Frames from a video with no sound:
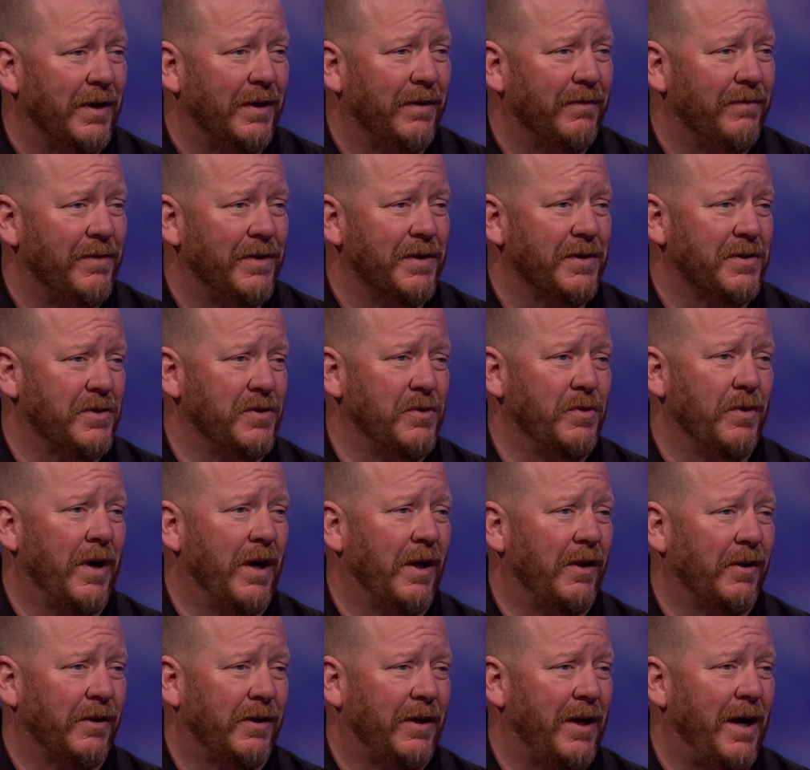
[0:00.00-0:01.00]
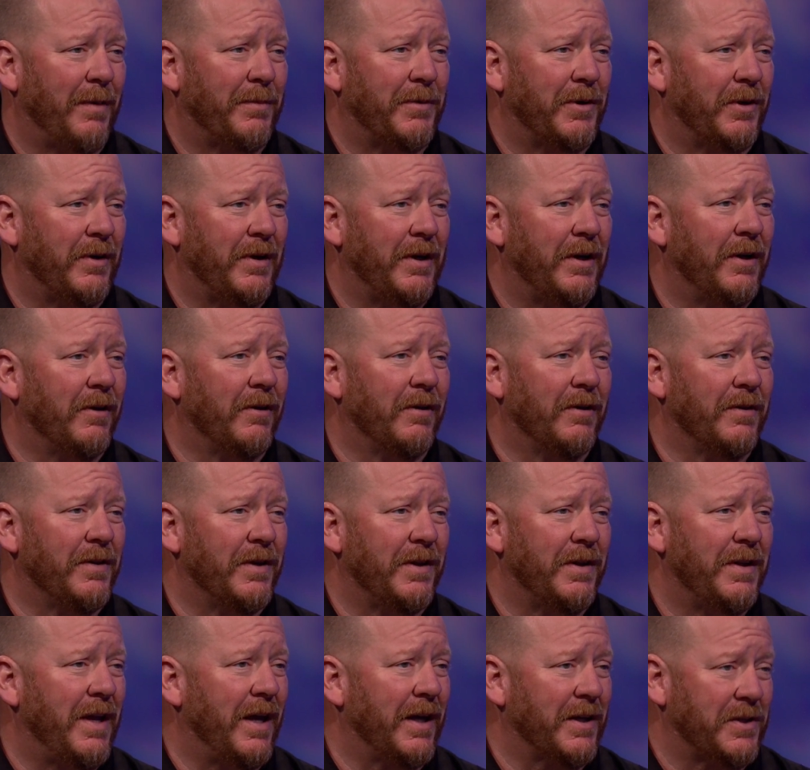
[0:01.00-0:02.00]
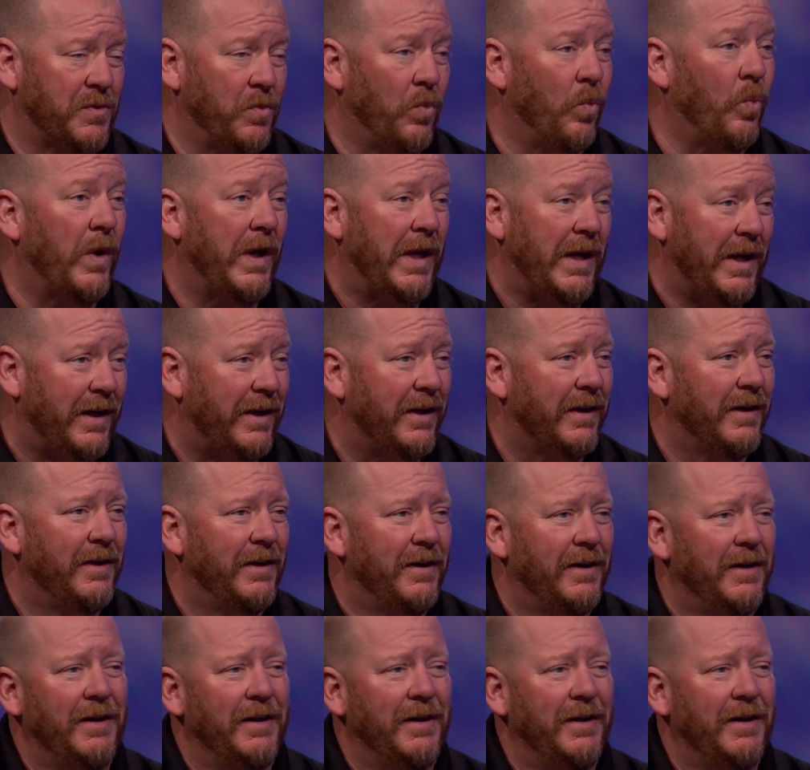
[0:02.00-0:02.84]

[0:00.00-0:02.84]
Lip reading: of this new helicopter here in the next week.